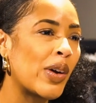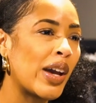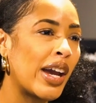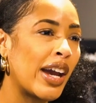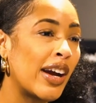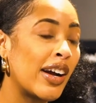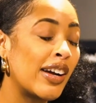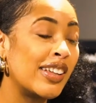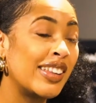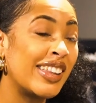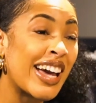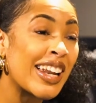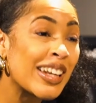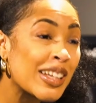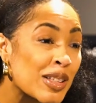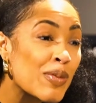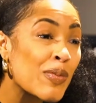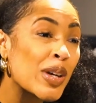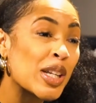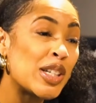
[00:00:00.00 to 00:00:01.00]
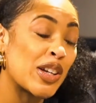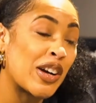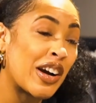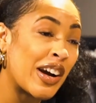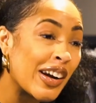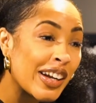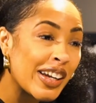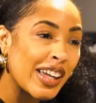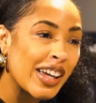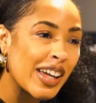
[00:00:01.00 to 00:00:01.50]
where that is
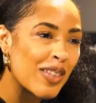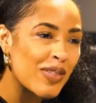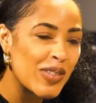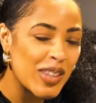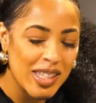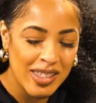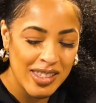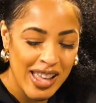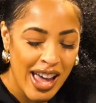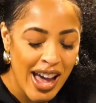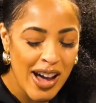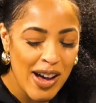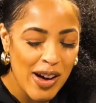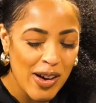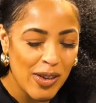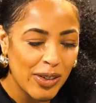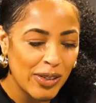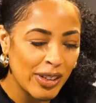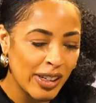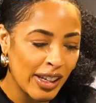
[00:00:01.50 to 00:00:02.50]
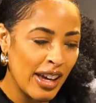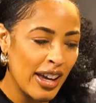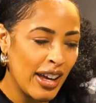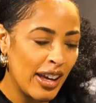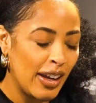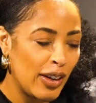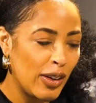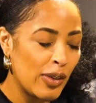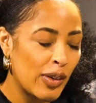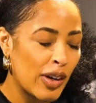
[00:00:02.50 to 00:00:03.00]
majority of the sound,
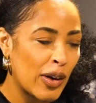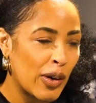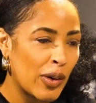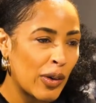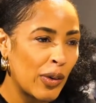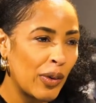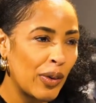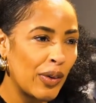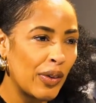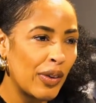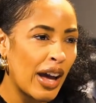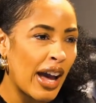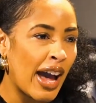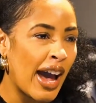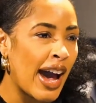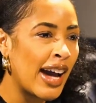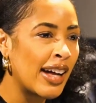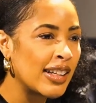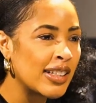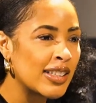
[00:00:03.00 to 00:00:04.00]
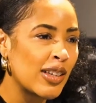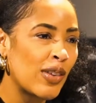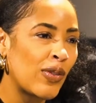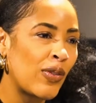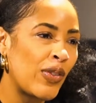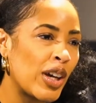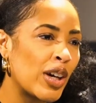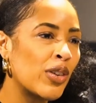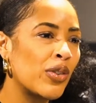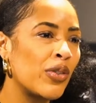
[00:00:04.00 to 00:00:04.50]
right. you know, how does
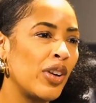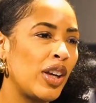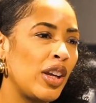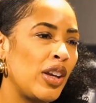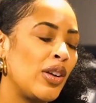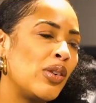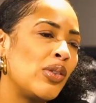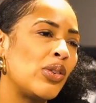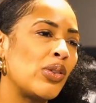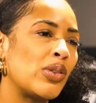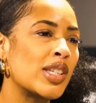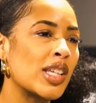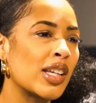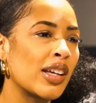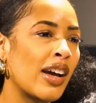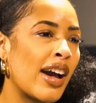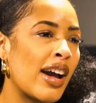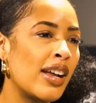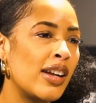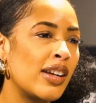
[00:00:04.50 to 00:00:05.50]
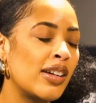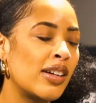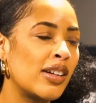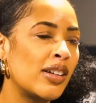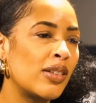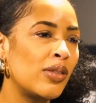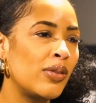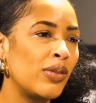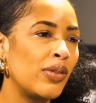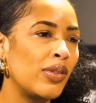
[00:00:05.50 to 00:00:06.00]
it feel for you to kind
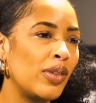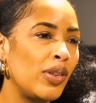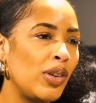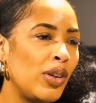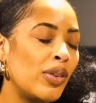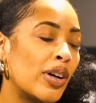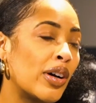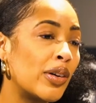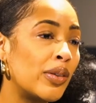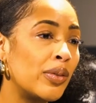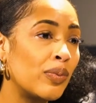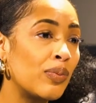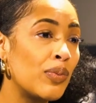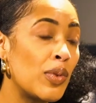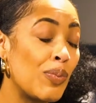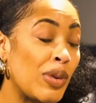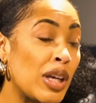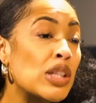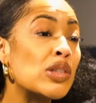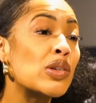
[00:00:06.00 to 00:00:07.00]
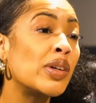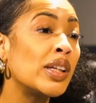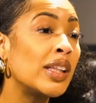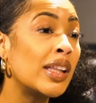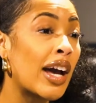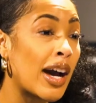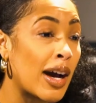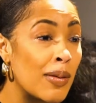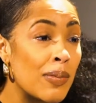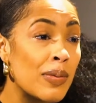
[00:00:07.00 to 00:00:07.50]
of, you know, be
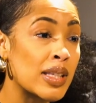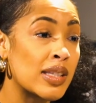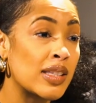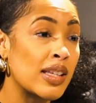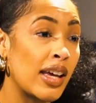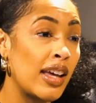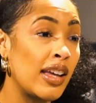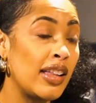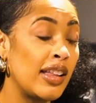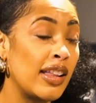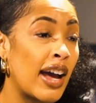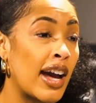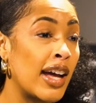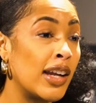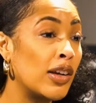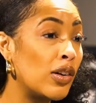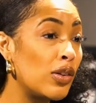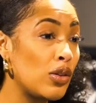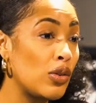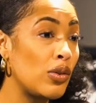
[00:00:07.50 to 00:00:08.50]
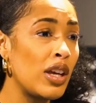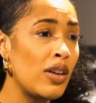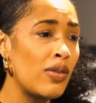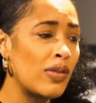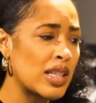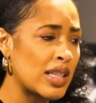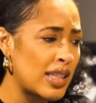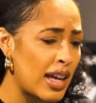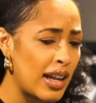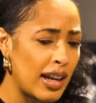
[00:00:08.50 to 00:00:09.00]
doing the opposite? I know you
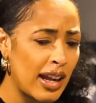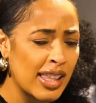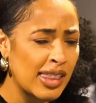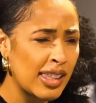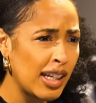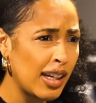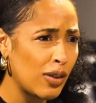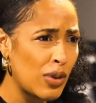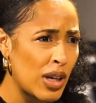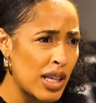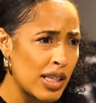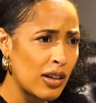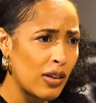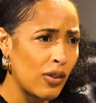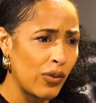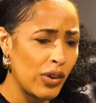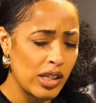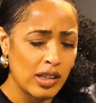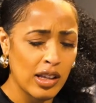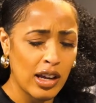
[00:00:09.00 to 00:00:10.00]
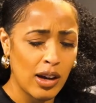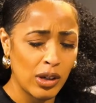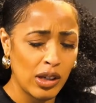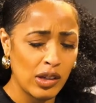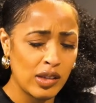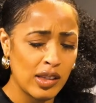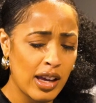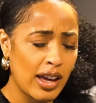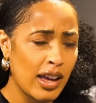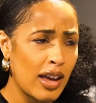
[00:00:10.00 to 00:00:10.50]
even said, I think it was in a freestyle where
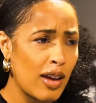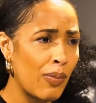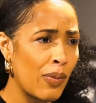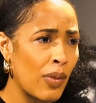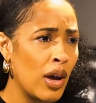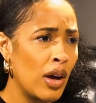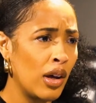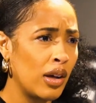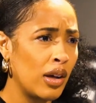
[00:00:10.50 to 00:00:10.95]
you said hip,